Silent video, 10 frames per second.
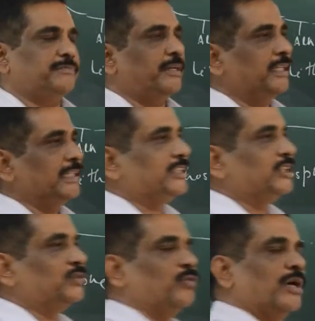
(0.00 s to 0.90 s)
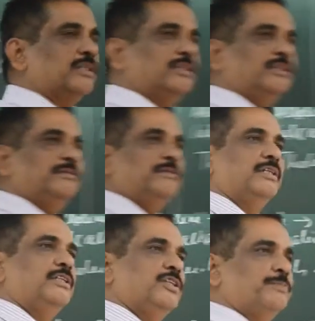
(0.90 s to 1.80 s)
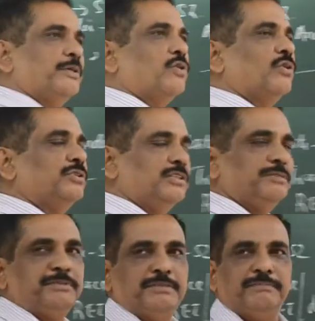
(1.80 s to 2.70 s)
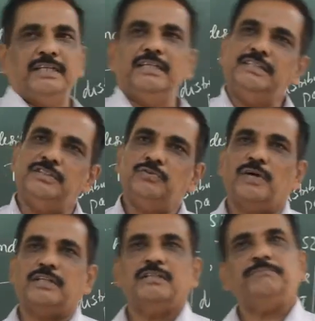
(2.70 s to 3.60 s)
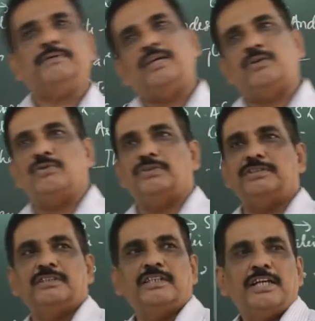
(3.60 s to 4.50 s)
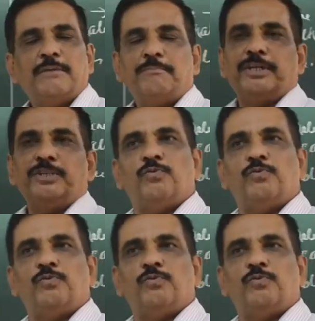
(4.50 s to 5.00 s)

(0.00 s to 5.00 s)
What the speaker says: very easy to work in base petrology, it is very easy to work in paleontology, but you